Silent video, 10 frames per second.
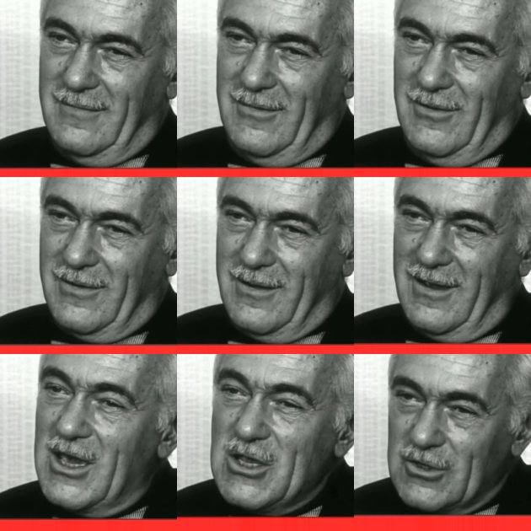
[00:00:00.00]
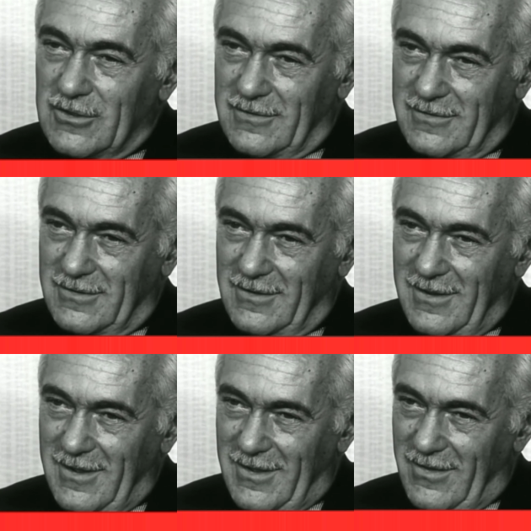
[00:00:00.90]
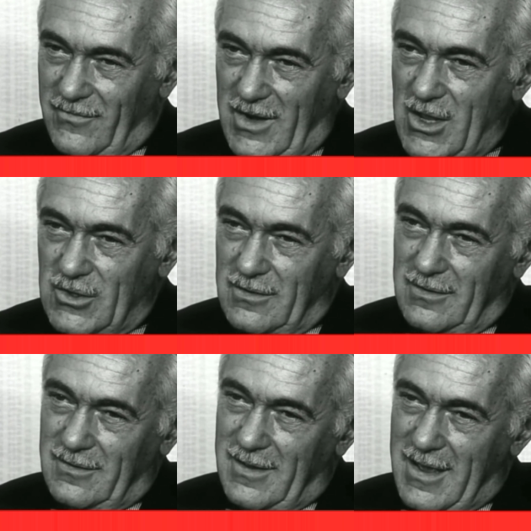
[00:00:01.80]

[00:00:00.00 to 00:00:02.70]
the creatures of nature,